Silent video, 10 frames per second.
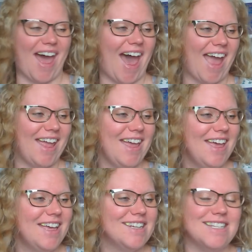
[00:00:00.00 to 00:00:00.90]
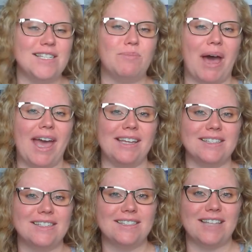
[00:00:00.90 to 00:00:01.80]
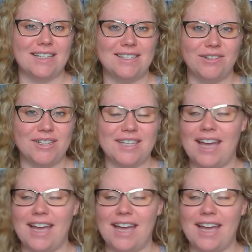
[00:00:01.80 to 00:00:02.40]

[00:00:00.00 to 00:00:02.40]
I despised that series.